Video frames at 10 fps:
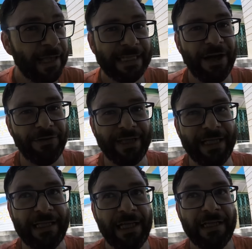they all
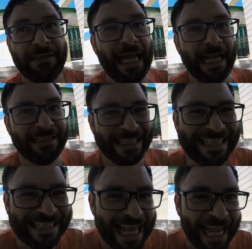think that it's
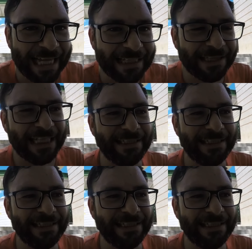insane that